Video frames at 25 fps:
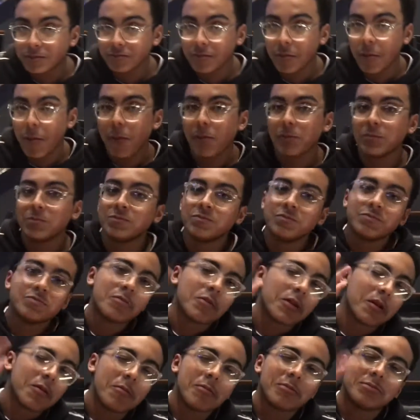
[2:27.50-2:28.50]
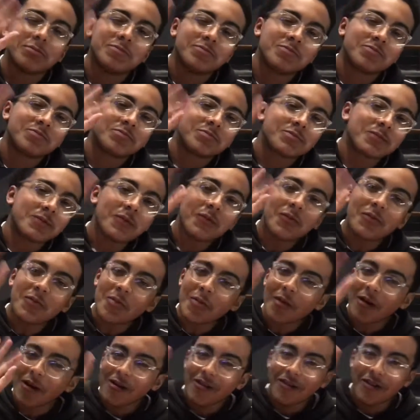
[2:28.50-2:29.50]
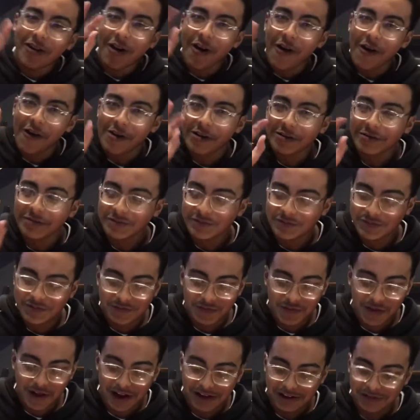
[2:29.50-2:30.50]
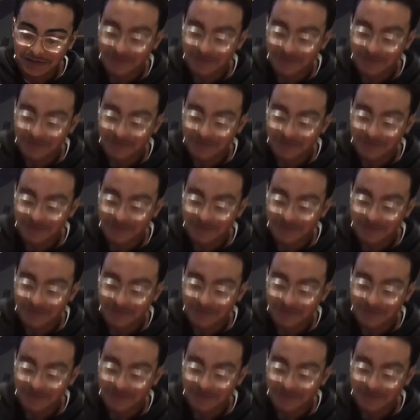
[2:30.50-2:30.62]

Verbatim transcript: this is Rodney. He's not vegetarian,